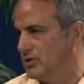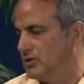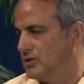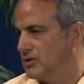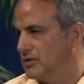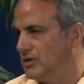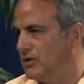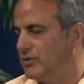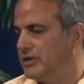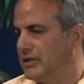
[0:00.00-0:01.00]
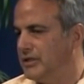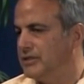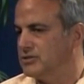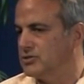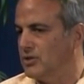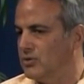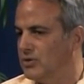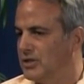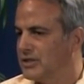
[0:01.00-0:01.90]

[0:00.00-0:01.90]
and so